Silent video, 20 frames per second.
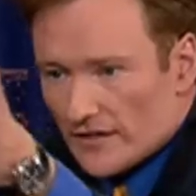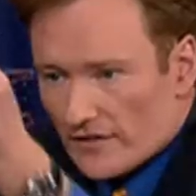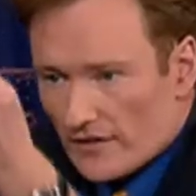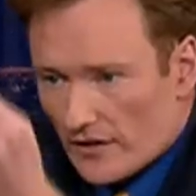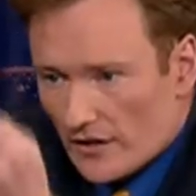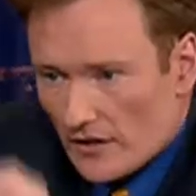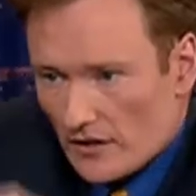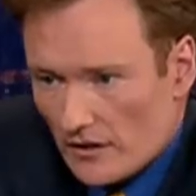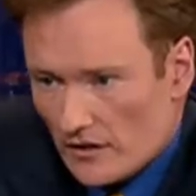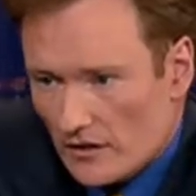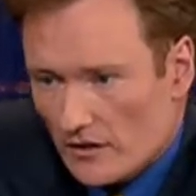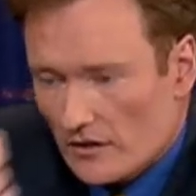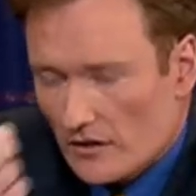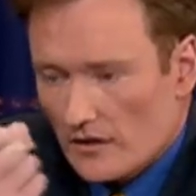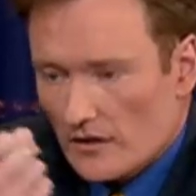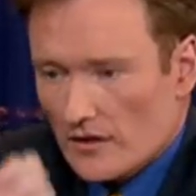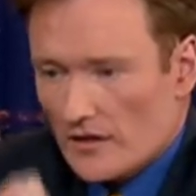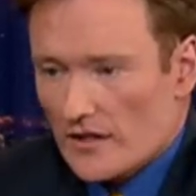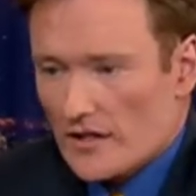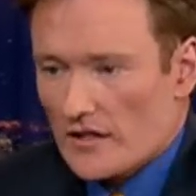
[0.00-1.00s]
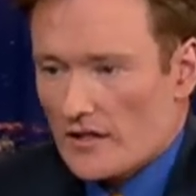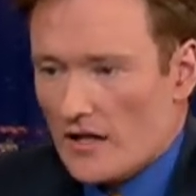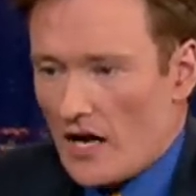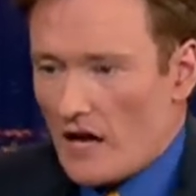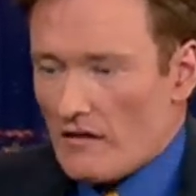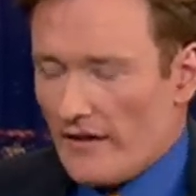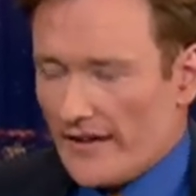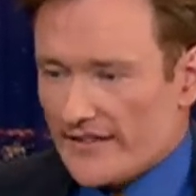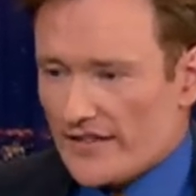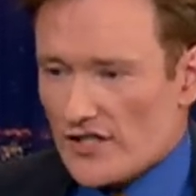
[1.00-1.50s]
like to,
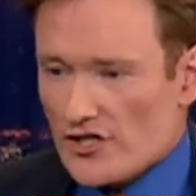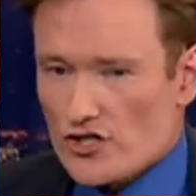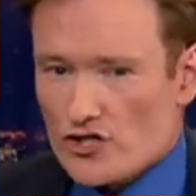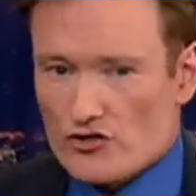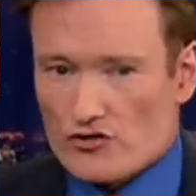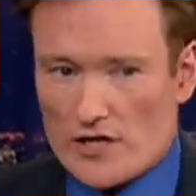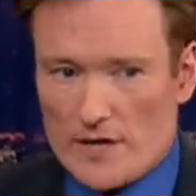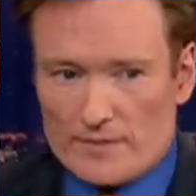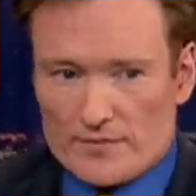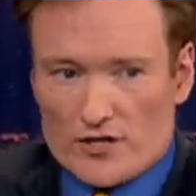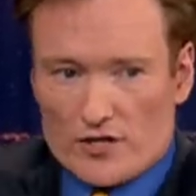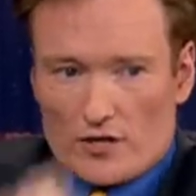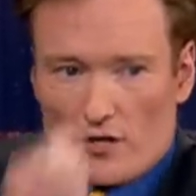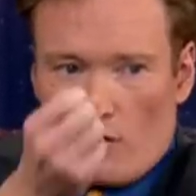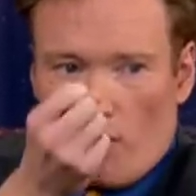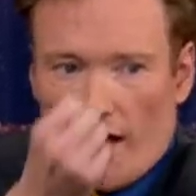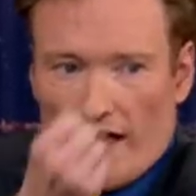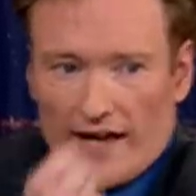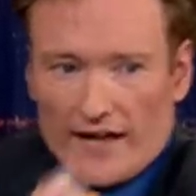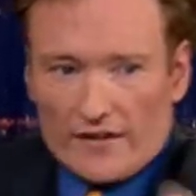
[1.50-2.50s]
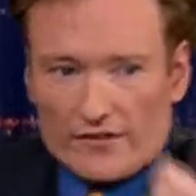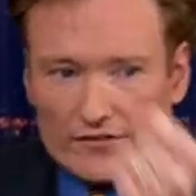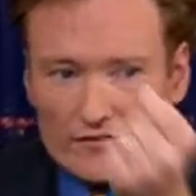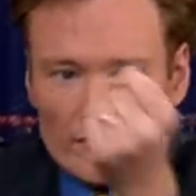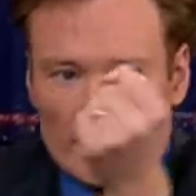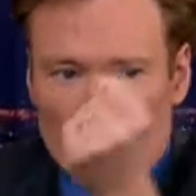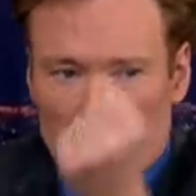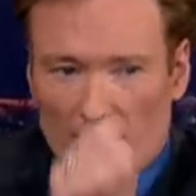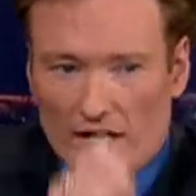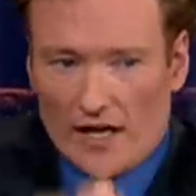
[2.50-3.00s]
I like to strip to the
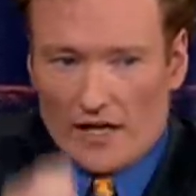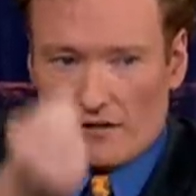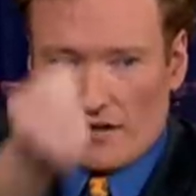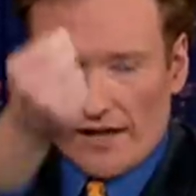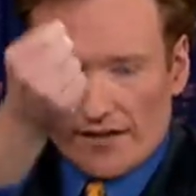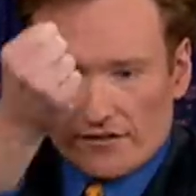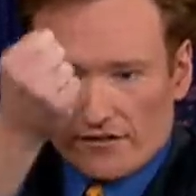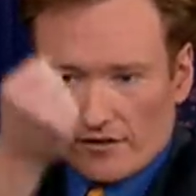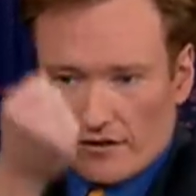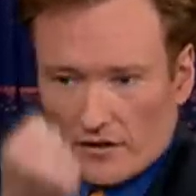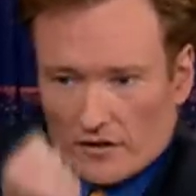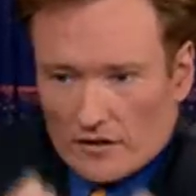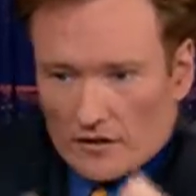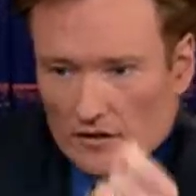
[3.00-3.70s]
waist, and then I like yeah.